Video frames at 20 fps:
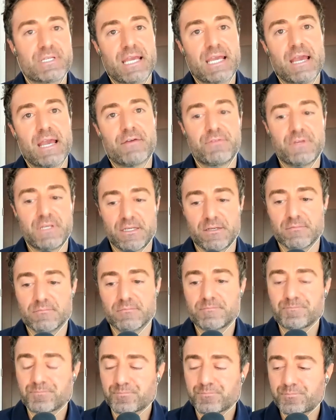
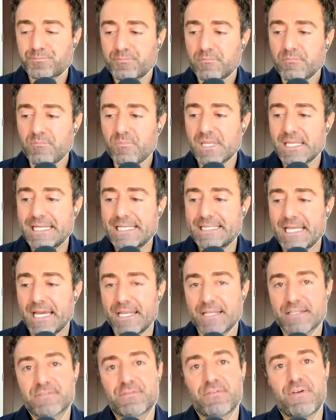caffeine in
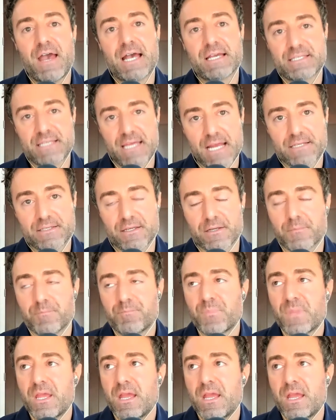that it's fast acting.